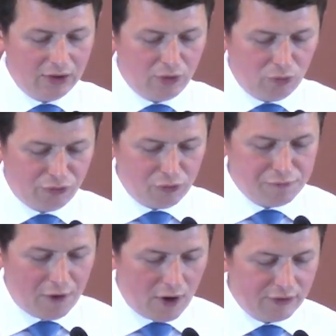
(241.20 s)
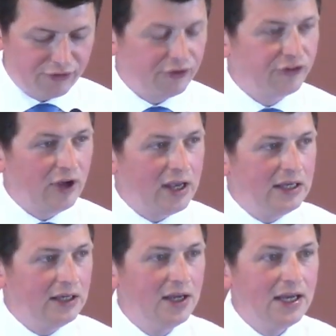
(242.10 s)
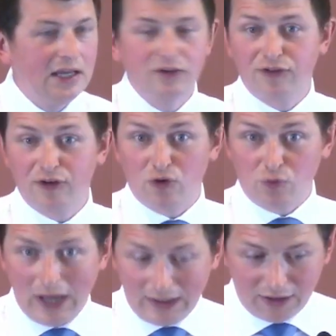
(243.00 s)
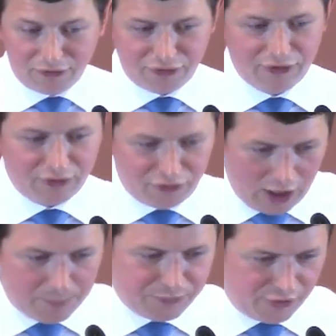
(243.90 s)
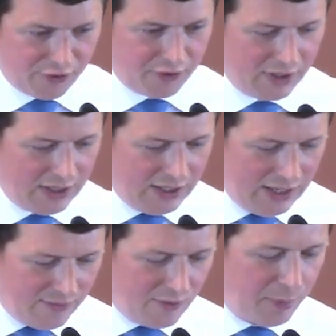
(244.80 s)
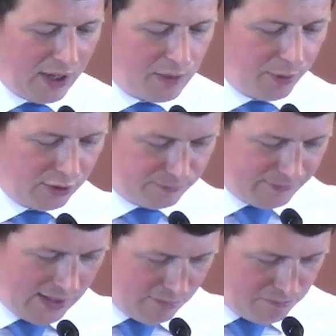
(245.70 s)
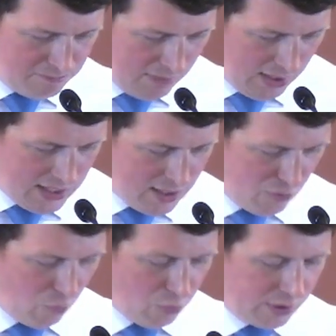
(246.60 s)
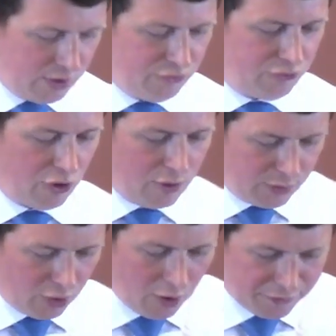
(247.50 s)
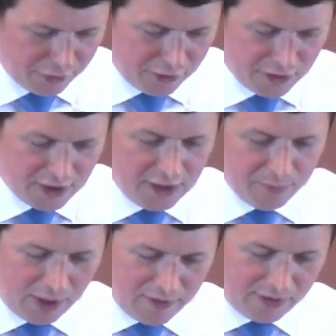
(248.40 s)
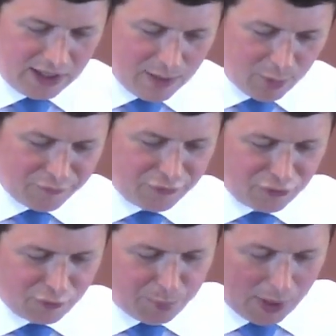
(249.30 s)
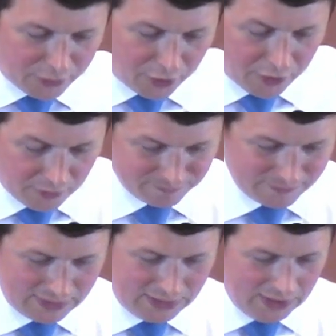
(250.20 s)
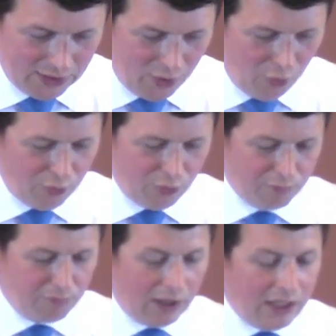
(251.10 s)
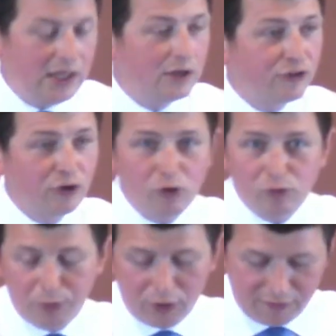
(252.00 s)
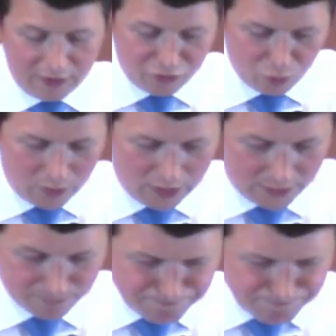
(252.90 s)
go so far as to say it's the greatest chapter in the Bible. Many quote a German author by the name of Spener, who many years ago put it this way: